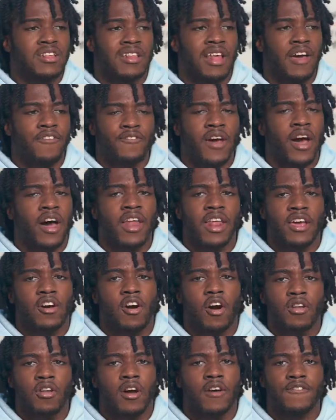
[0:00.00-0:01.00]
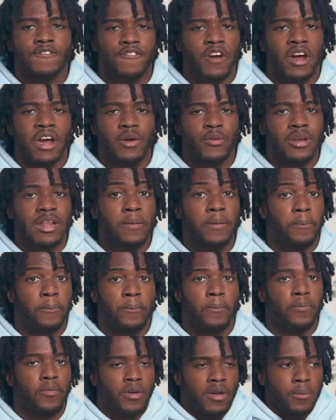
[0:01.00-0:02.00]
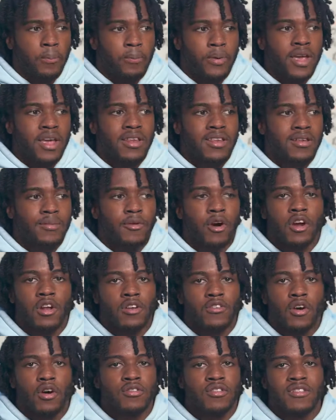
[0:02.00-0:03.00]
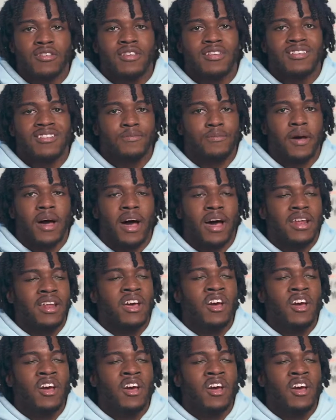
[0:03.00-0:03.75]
foul they called on Frank when he beat DeMar DeRozan to the spot,